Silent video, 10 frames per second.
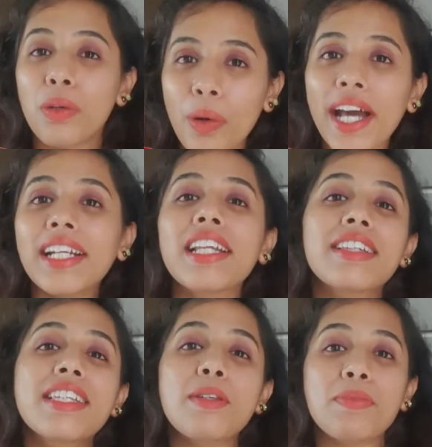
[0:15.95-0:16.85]
go and
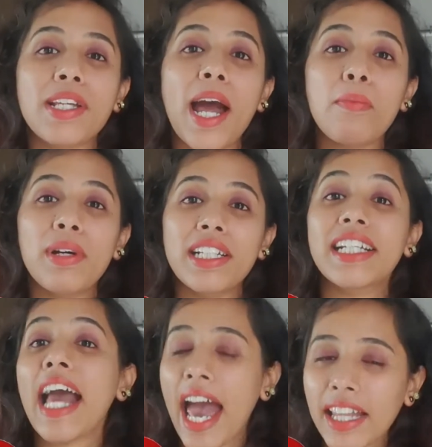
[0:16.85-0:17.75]
click the subscribe
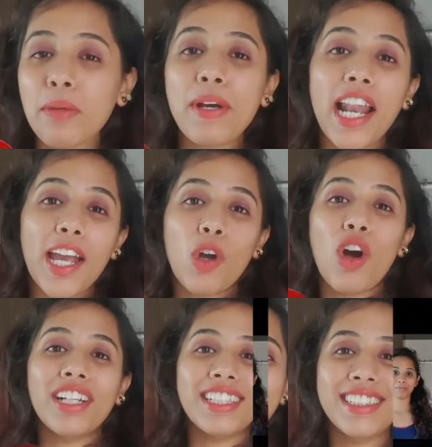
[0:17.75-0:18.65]
button and the bell
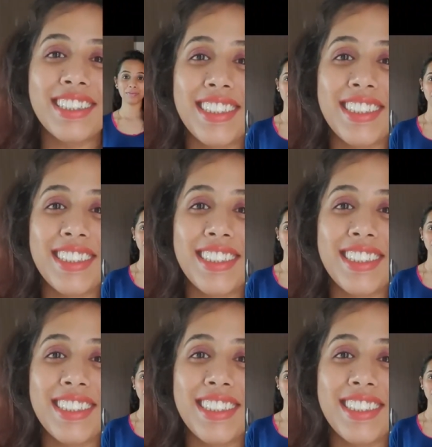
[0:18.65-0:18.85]
icon.